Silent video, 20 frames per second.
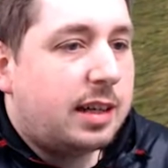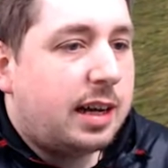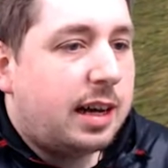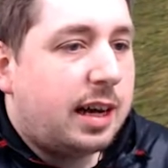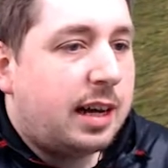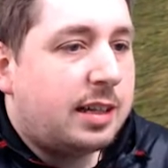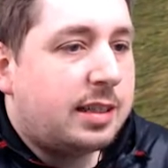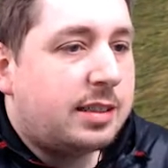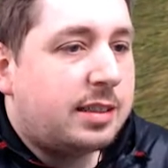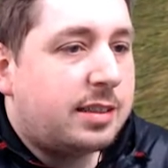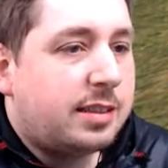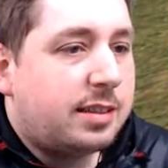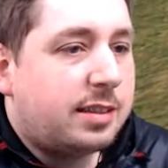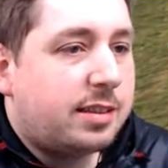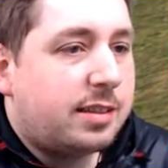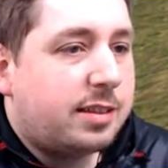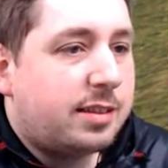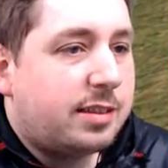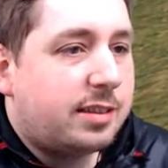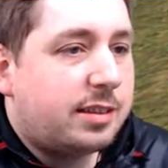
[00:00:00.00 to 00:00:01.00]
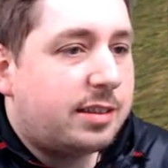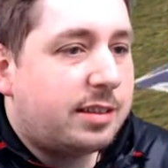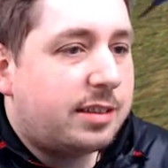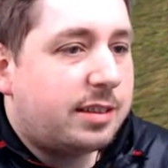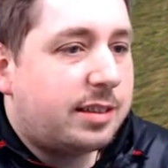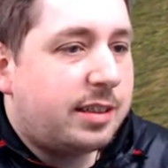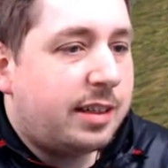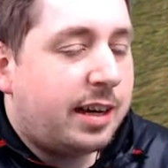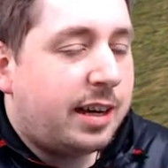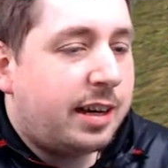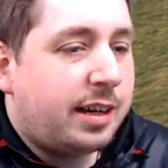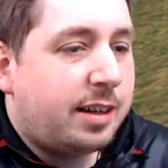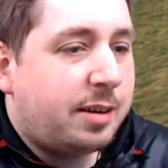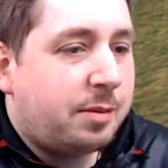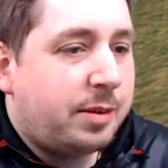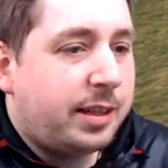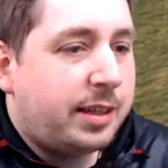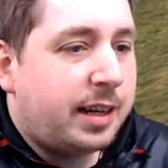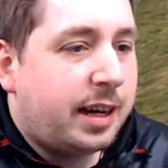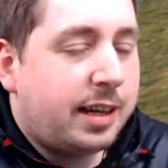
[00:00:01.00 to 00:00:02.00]
And, yeah, I
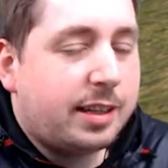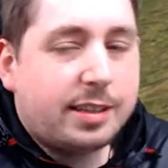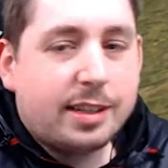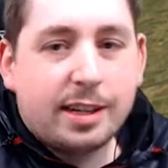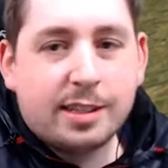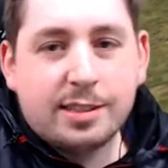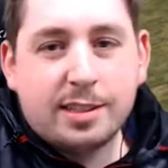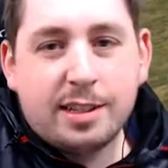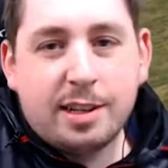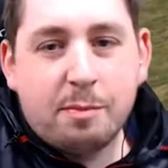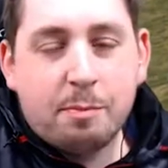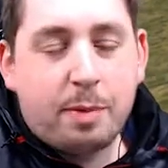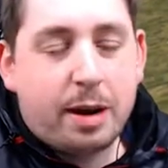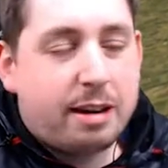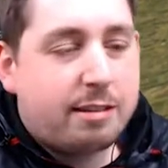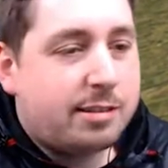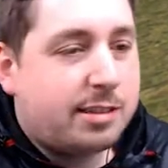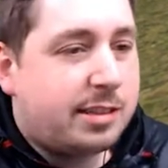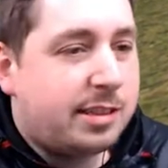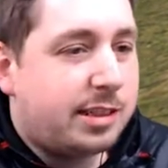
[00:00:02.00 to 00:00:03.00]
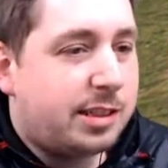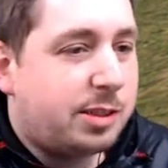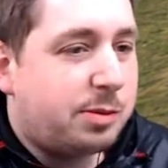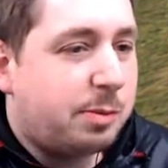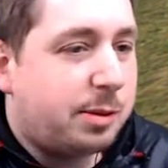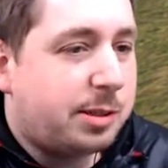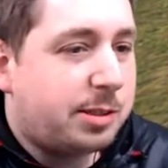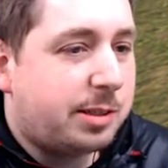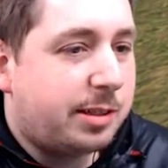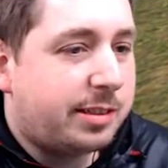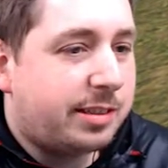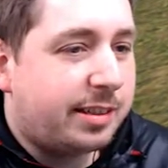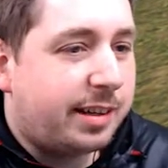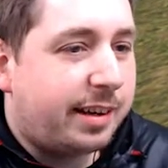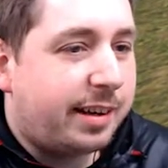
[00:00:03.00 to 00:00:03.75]
mean, that's an embarrassing dismissal, isn't